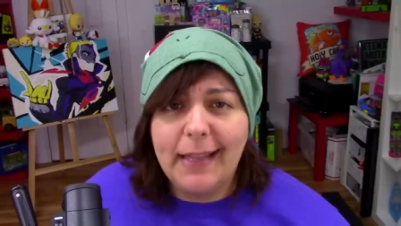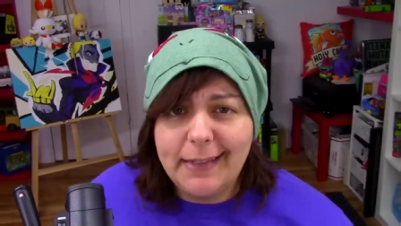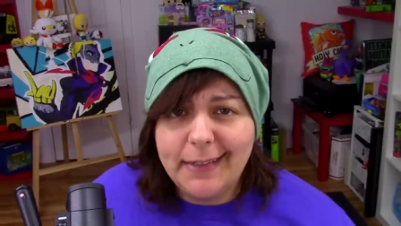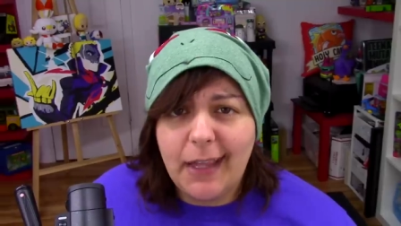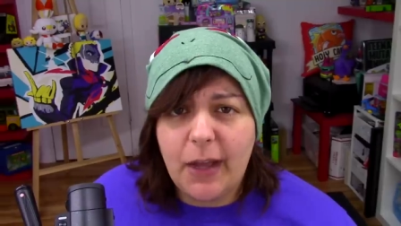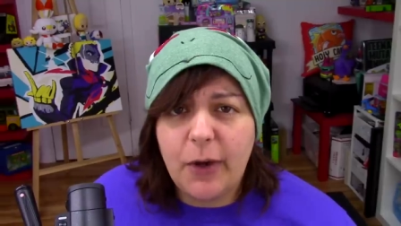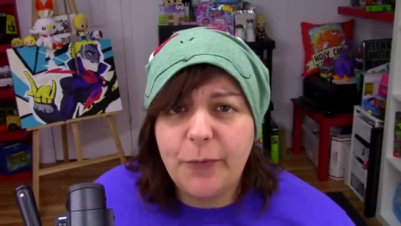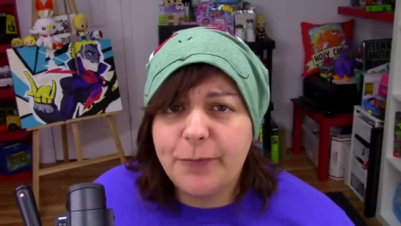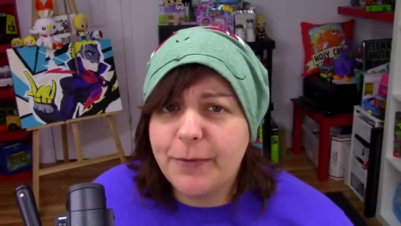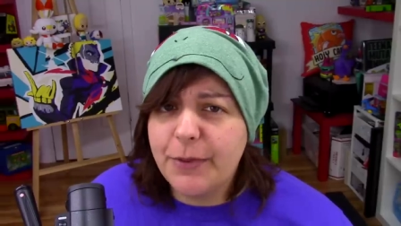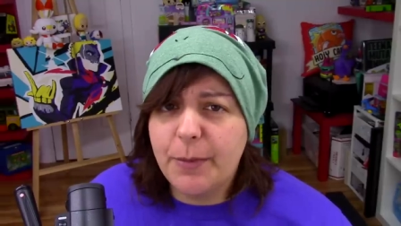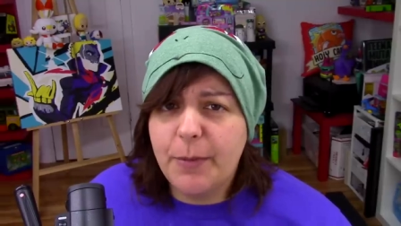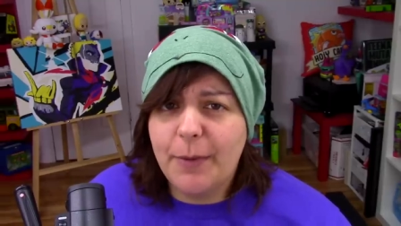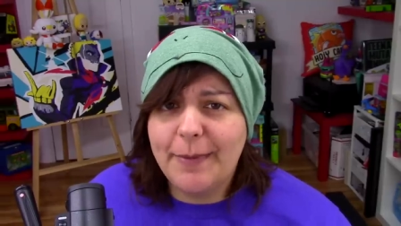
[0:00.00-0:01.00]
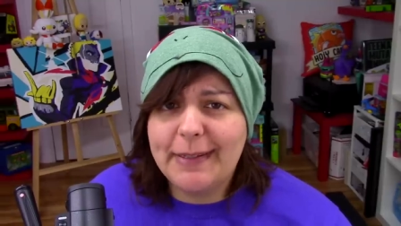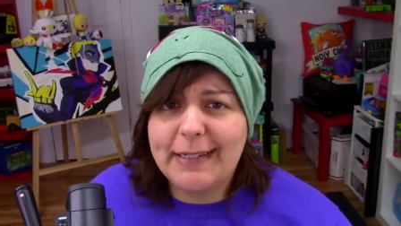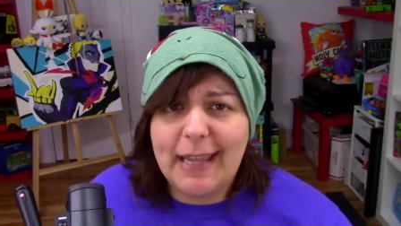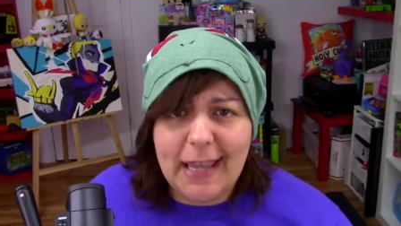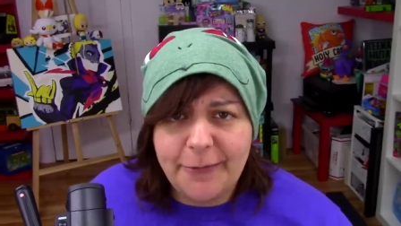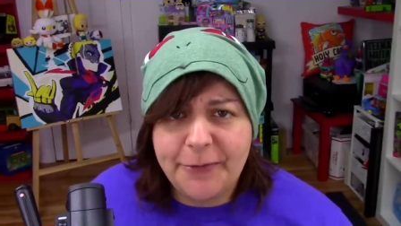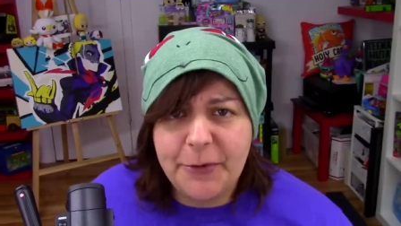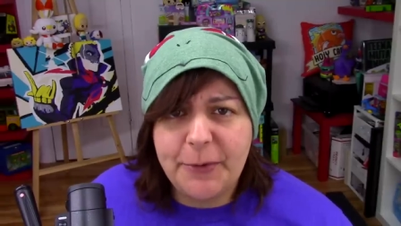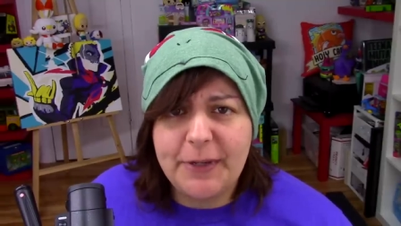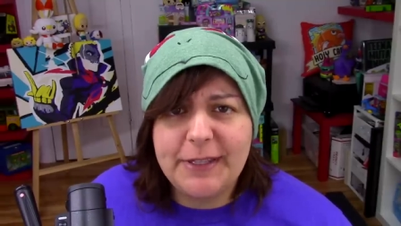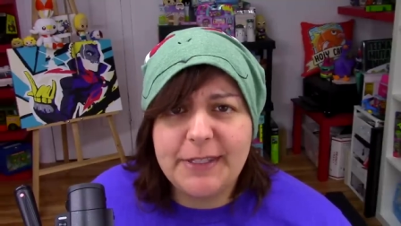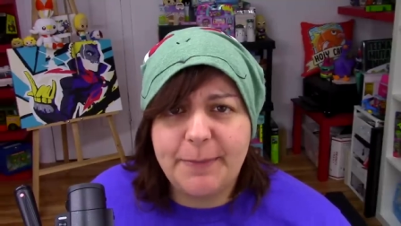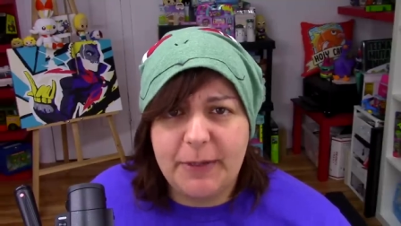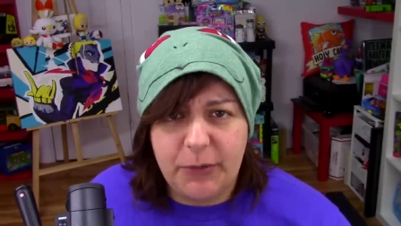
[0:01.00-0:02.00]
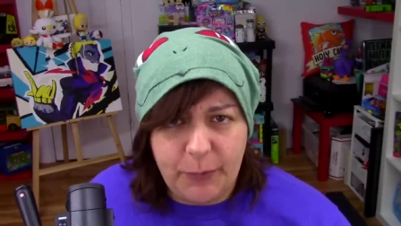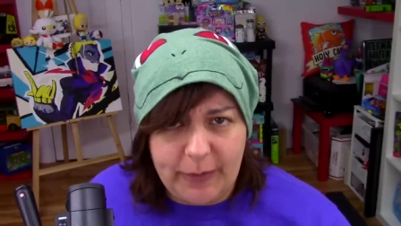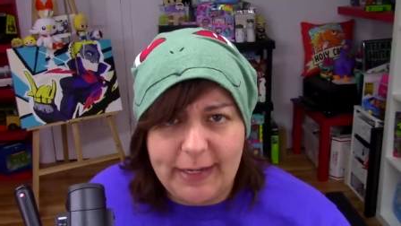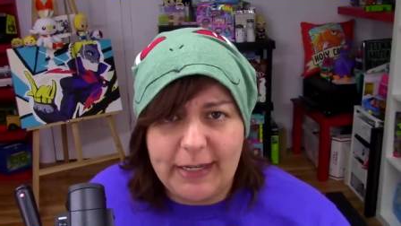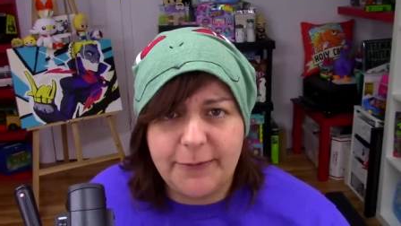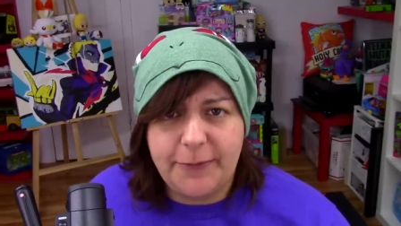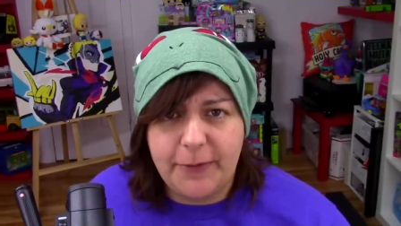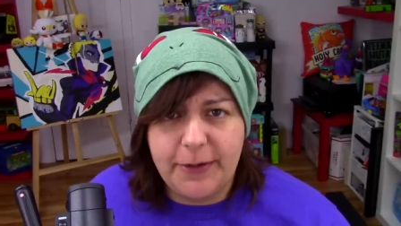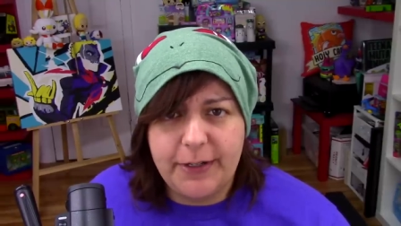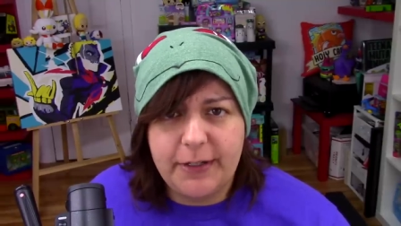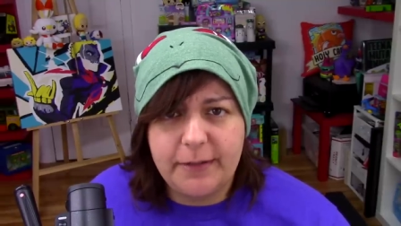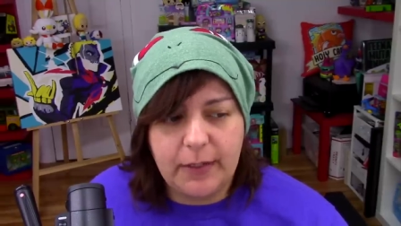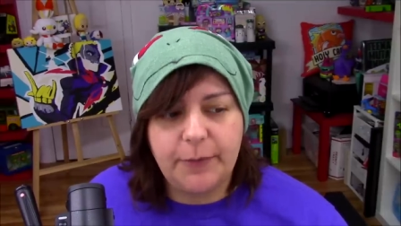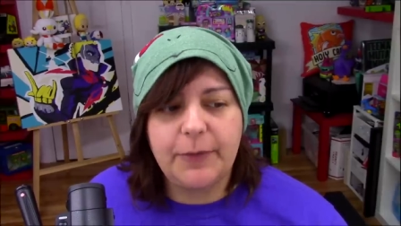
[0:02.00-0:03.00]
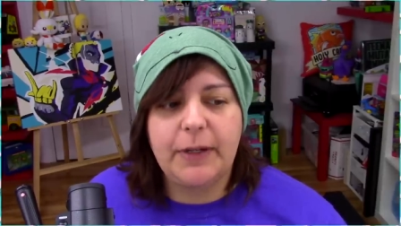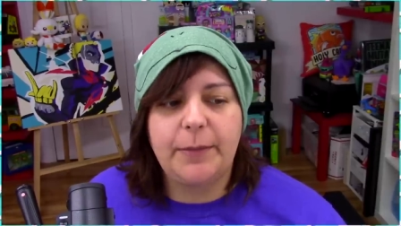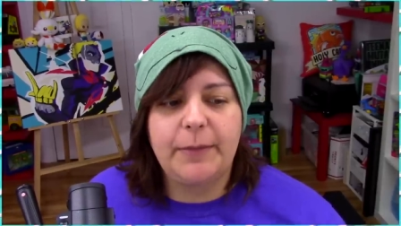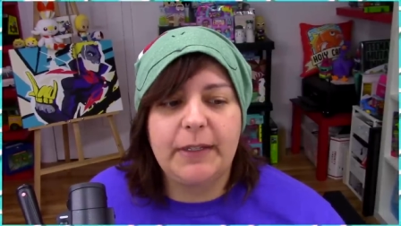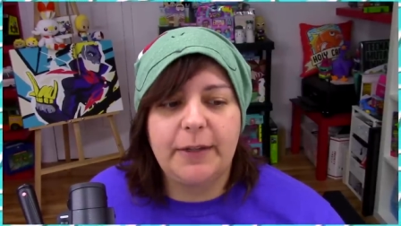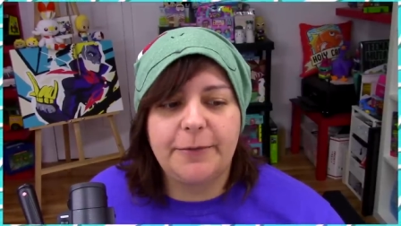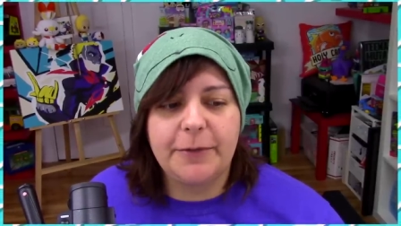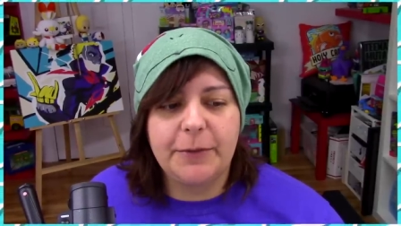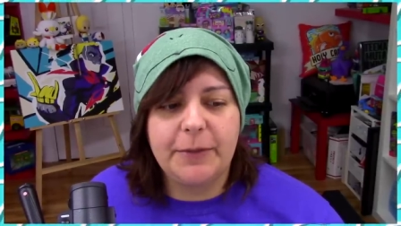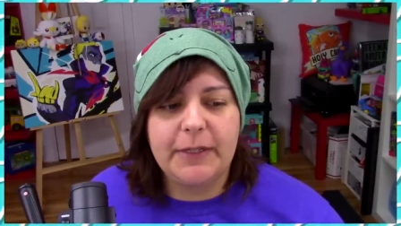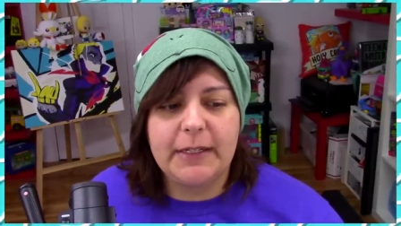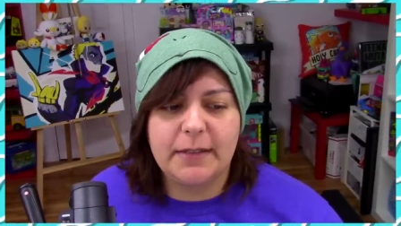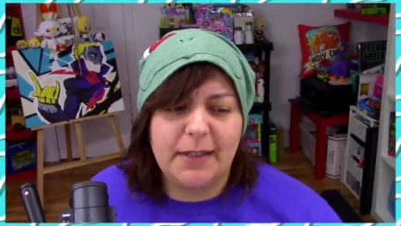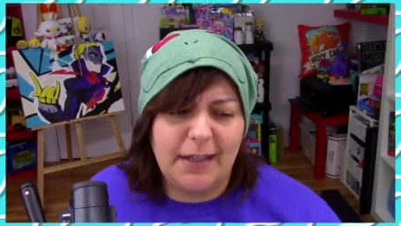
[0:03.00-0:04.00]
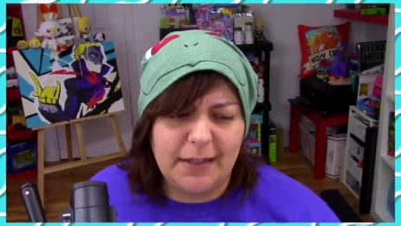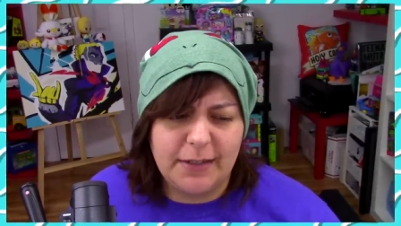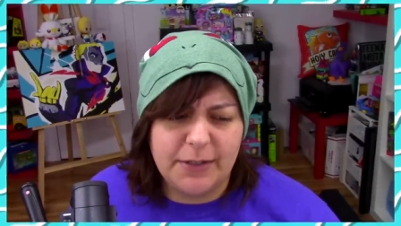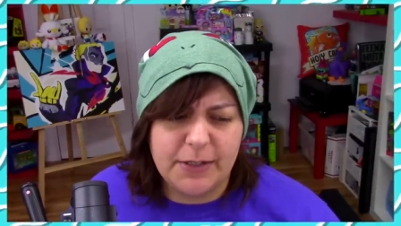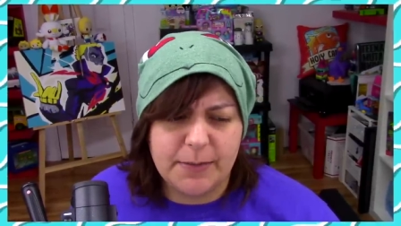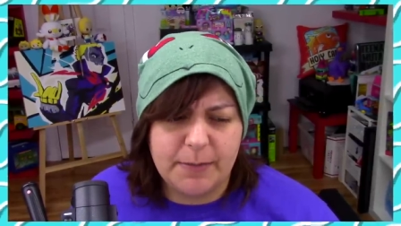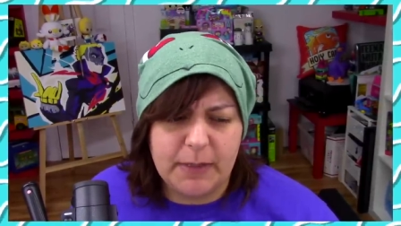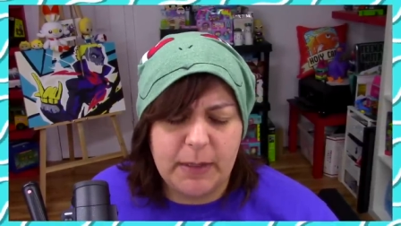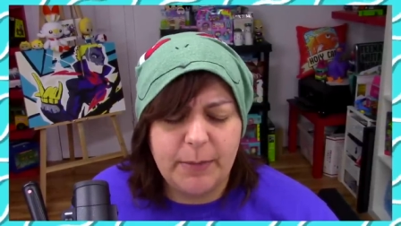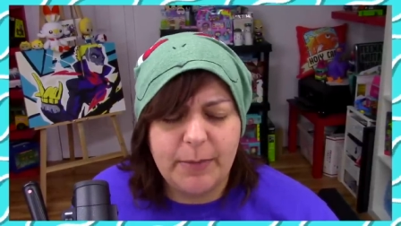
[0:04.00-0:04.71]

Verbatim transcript: And now for the moment everyone's been waiting for. And when I mean everyone, it's kind of just me,